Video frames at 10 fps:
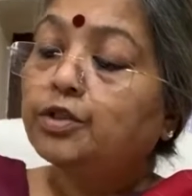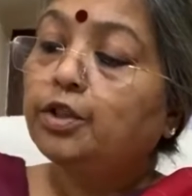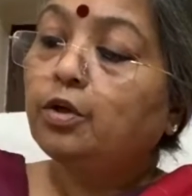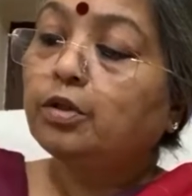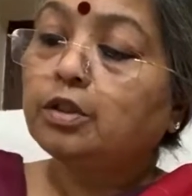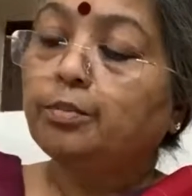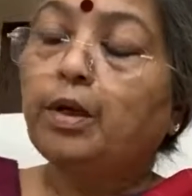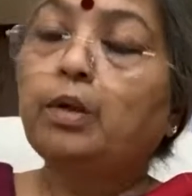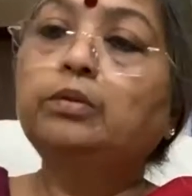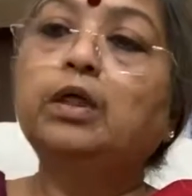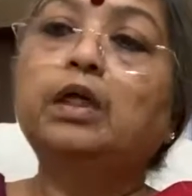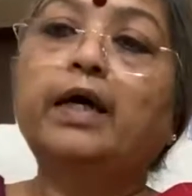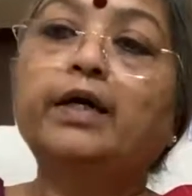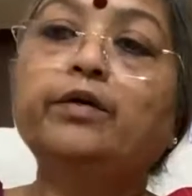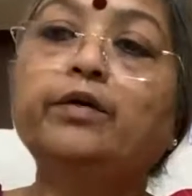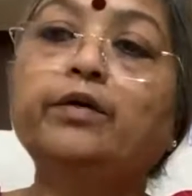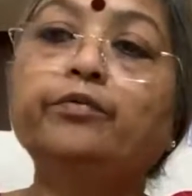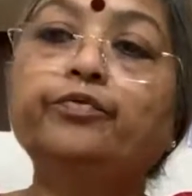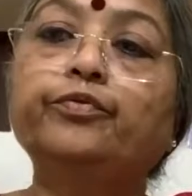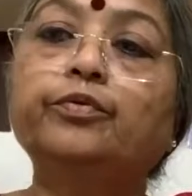She talks about a
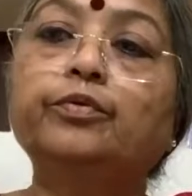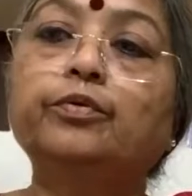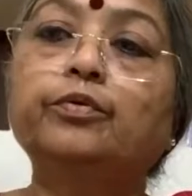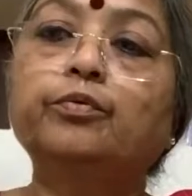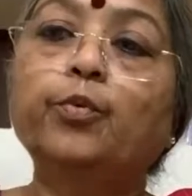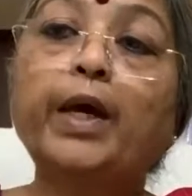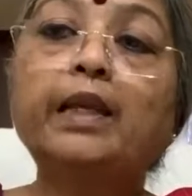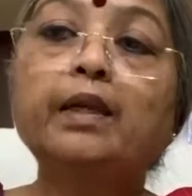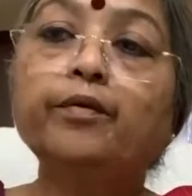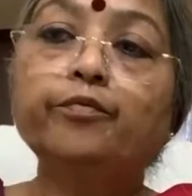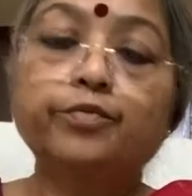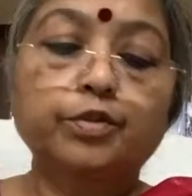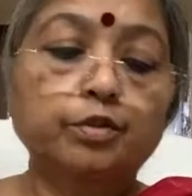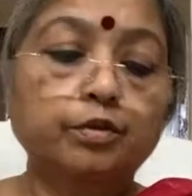life well lived.